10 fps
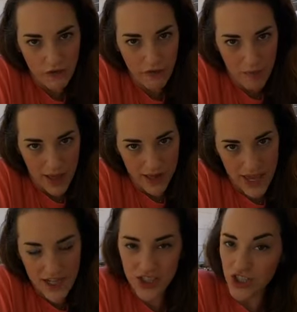for Bella,
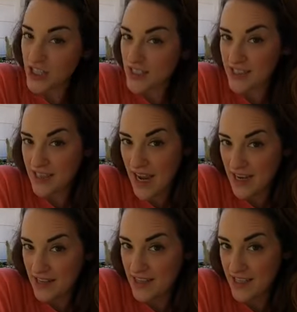and she
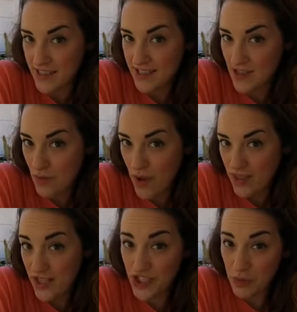decided this is the one
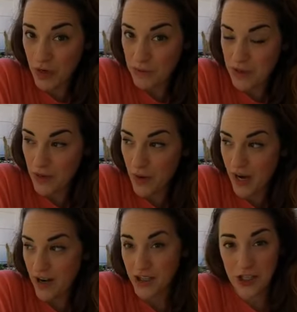that she wanted me to
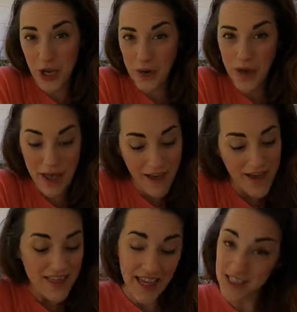wear. So
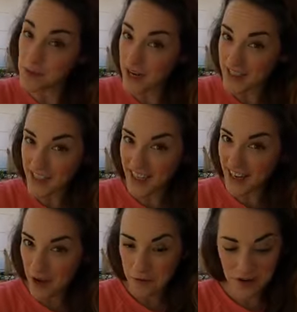that's what I did.
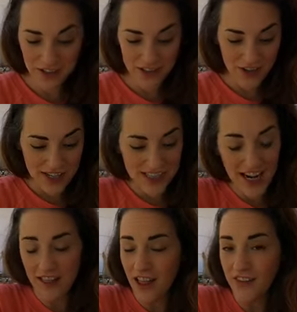I wore this dress and
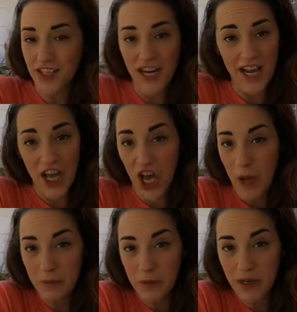I loved it, and I got
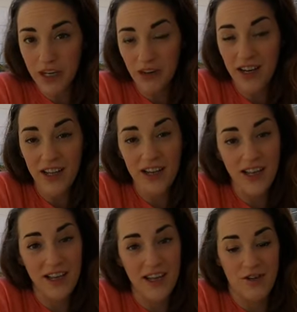complimented on it,
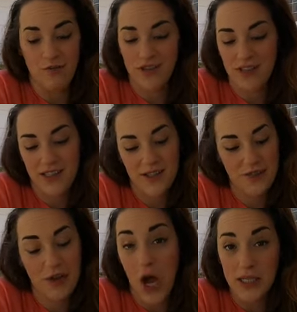and it was
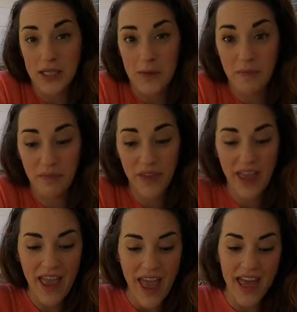awesome.
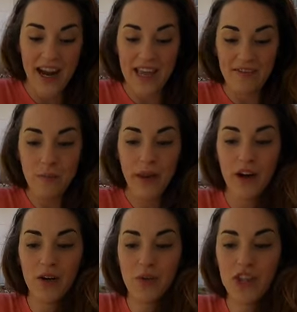And I even paired
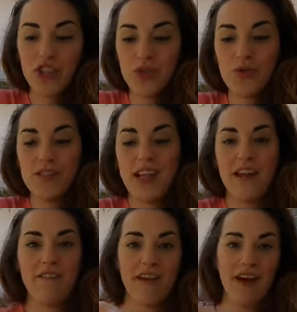it with the shoes that I
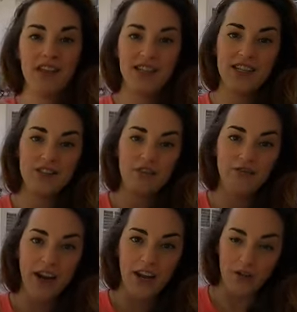found. These are
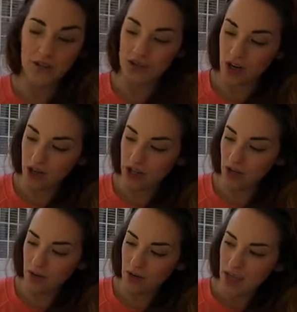Franco
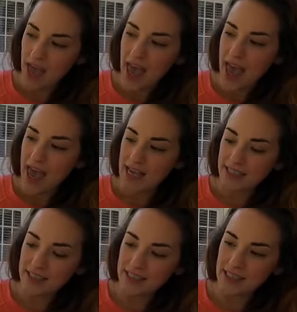Sarto, and